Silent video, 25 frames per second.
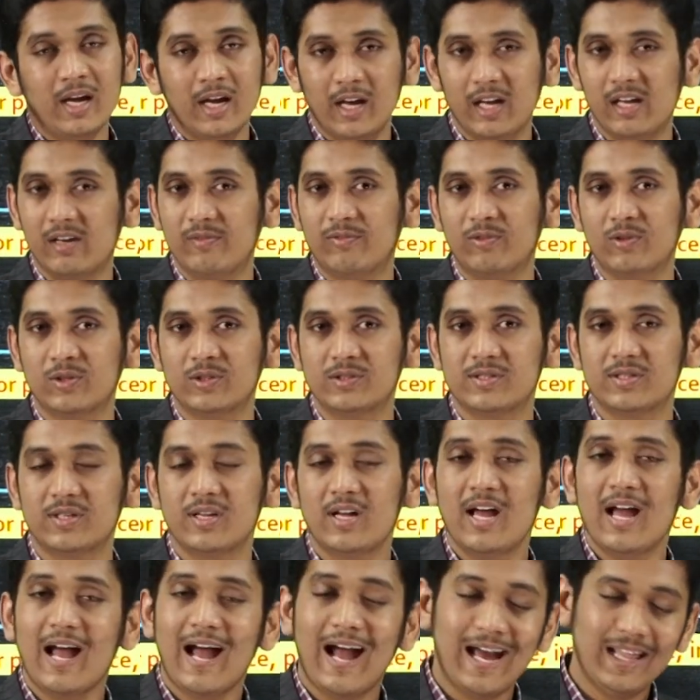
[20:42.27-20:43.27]
Air Force.
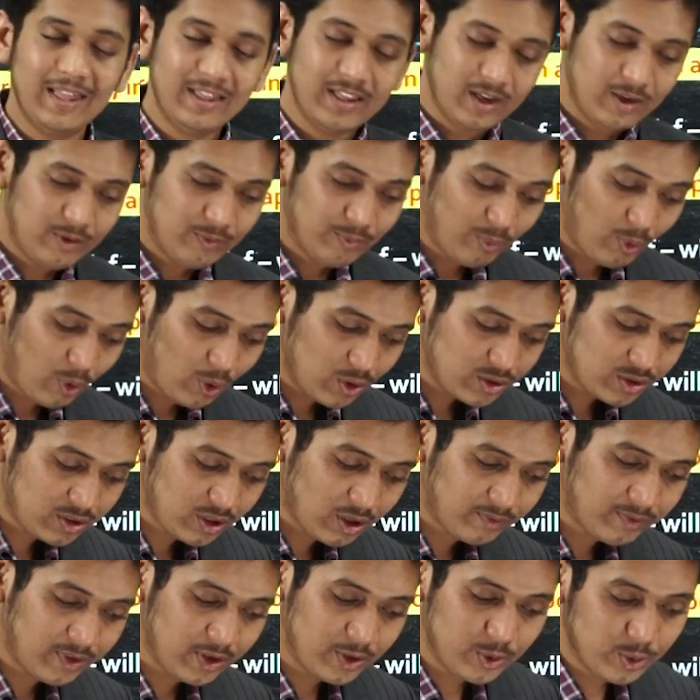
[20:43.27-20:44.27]
And then most
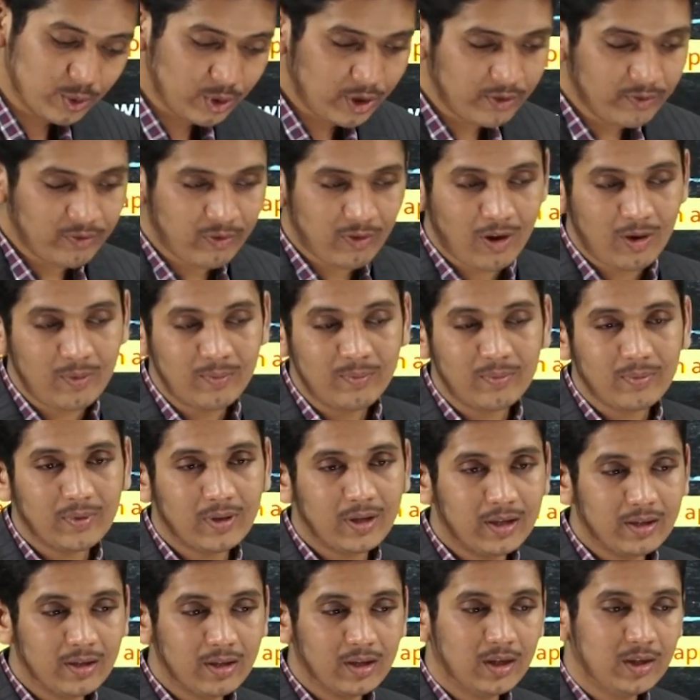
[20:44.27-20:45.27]
of the uniform,
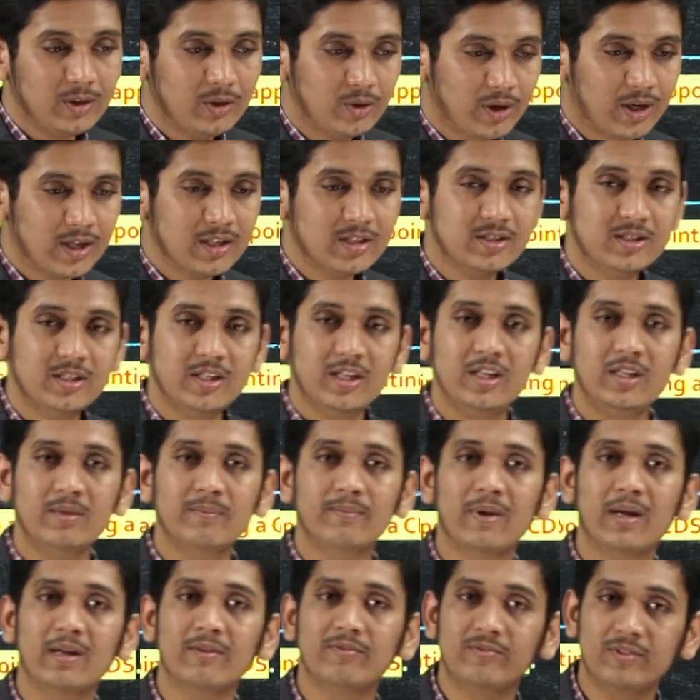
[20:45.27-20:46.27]
you can see in
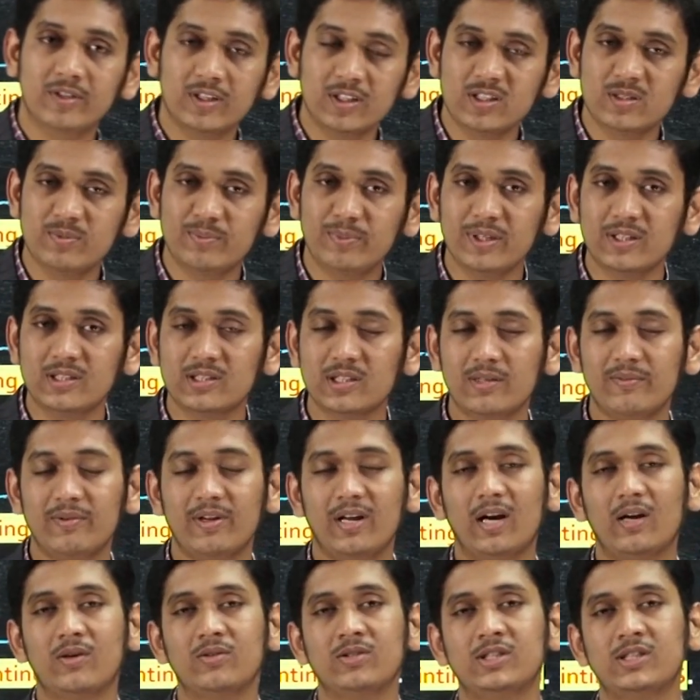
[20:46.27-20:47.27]
my first picture
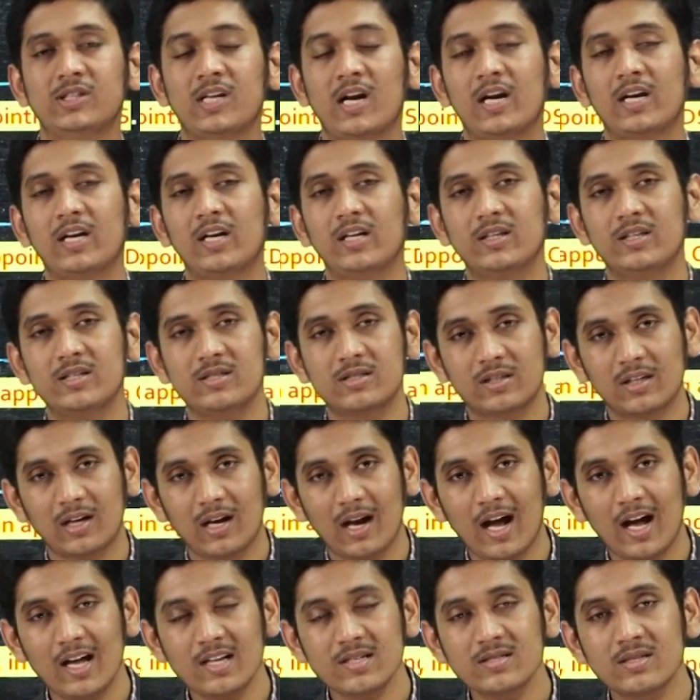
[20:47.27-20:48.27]
where I have started this
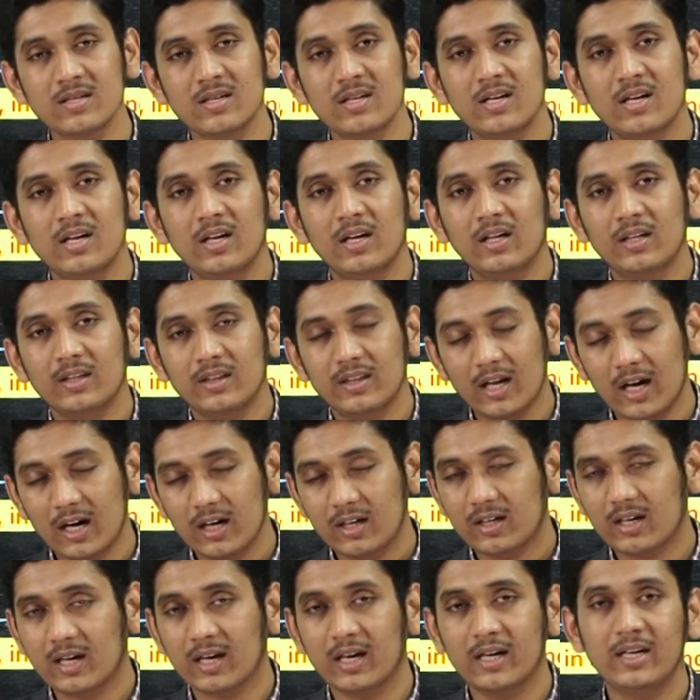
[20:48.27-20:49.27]
class,
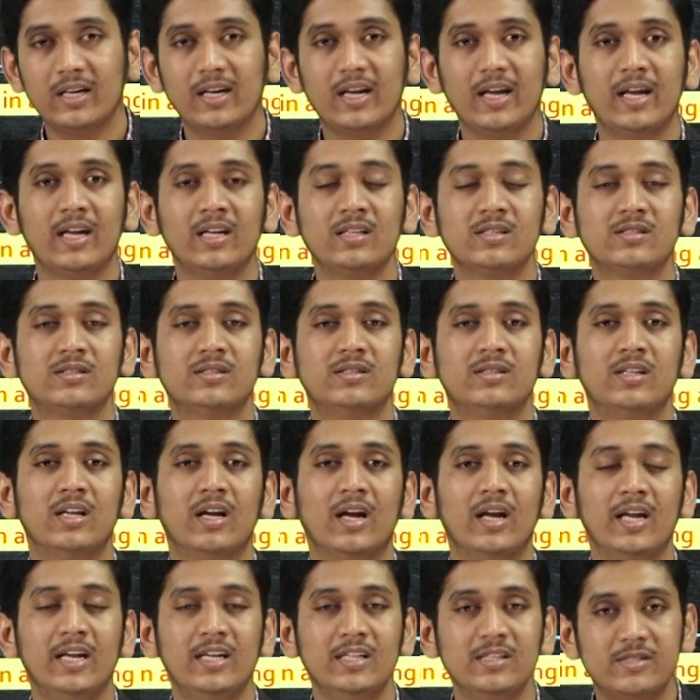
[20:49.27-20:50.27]
that contains
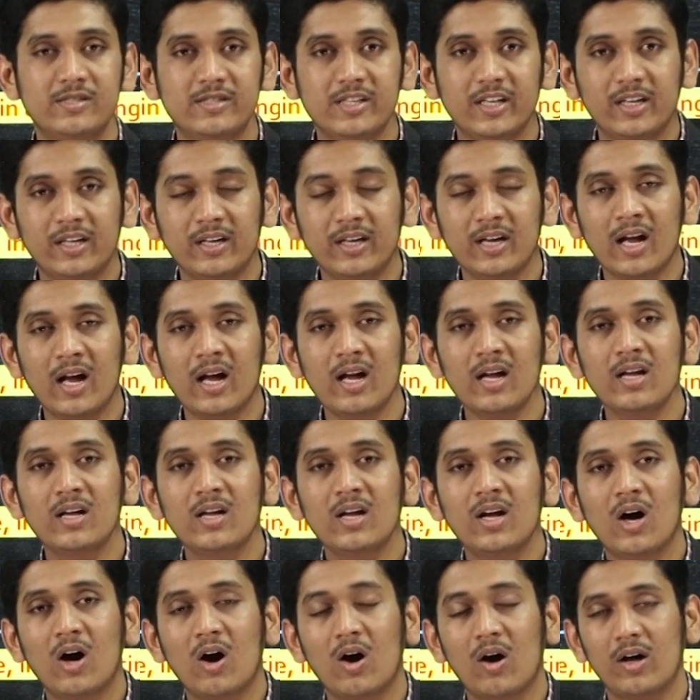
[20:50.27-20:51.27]
the insignia
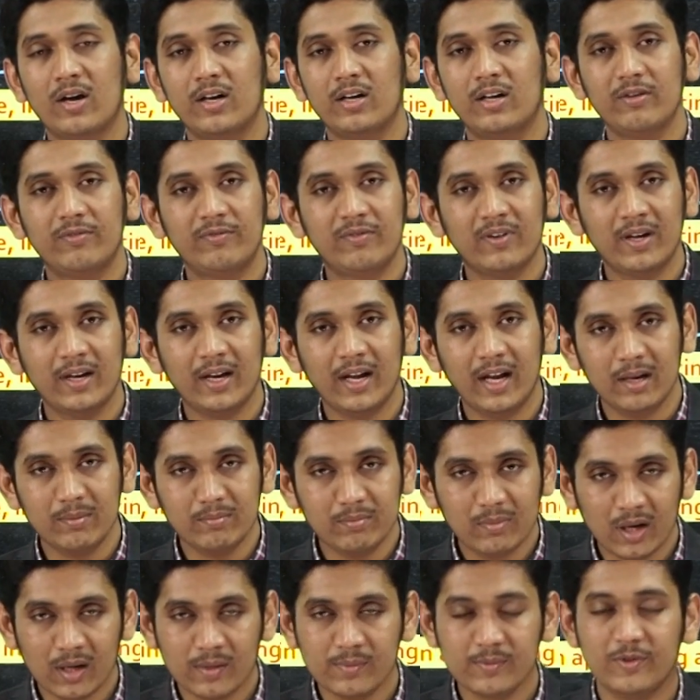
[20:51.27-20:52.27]
or different
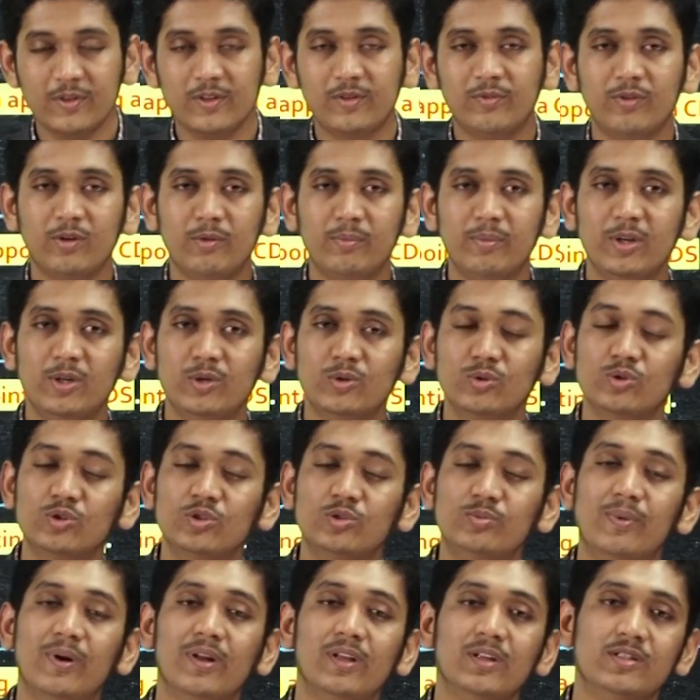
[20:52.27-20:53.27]
emblems which will be
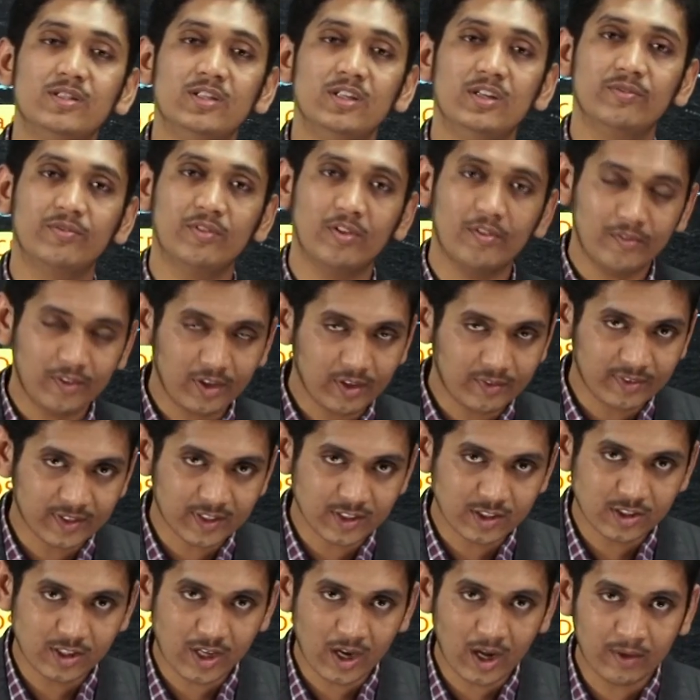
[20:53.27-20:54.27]
used by the Chief of
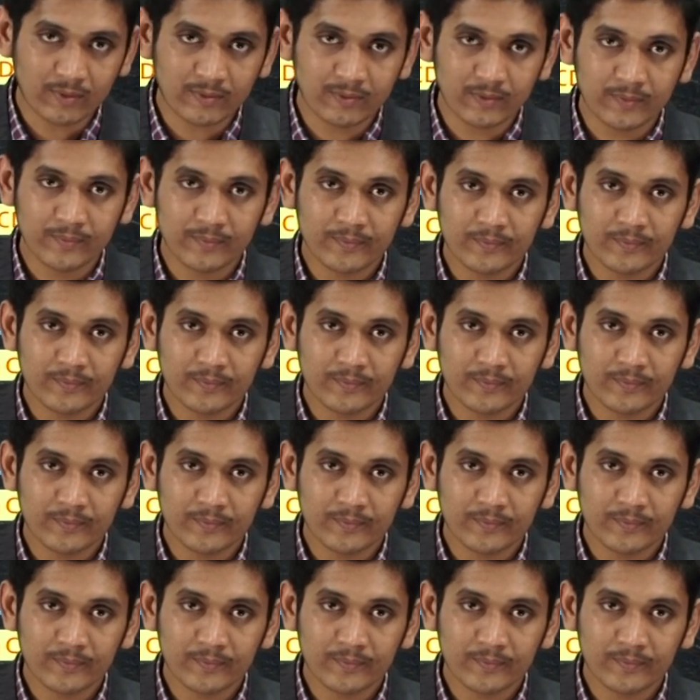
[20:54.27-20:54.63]
Defence Staff.